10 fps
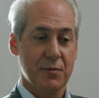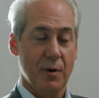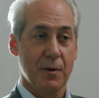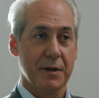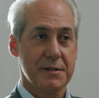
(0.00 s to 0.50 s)
for
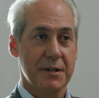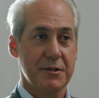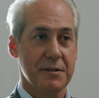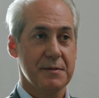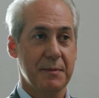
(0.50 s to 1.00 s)
our
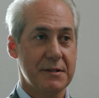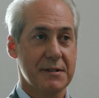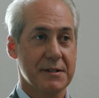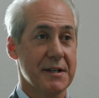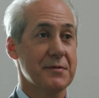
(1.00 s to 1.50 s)
organizations means
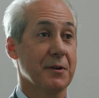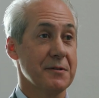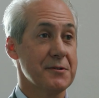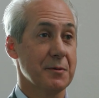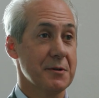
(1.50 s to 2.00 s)
success for
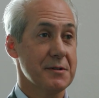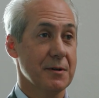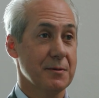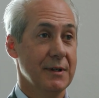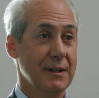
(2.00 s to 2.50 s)
consumers.
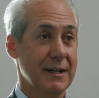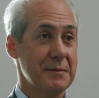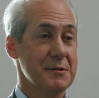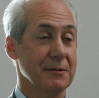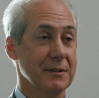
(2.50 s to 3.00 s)
So
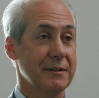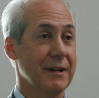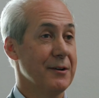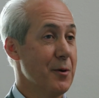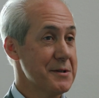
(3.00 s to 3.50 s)
absolutely.
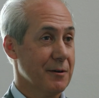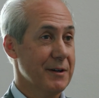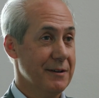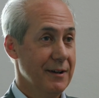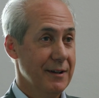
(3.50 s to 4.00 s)
And always a
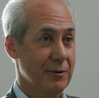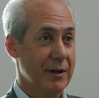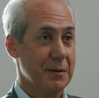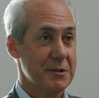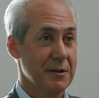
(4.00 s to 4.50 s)
great
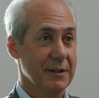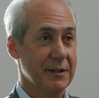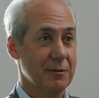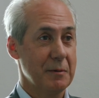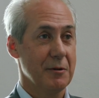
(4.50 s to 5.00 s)
opportunity and
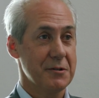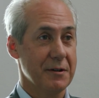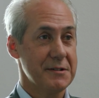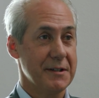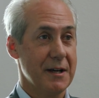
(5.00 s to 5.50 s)
a great pleasure
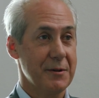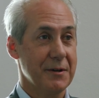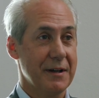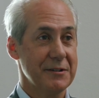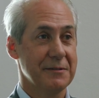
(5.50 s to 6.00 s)
to sit down with you,
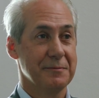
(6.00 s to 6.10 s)
Kevin.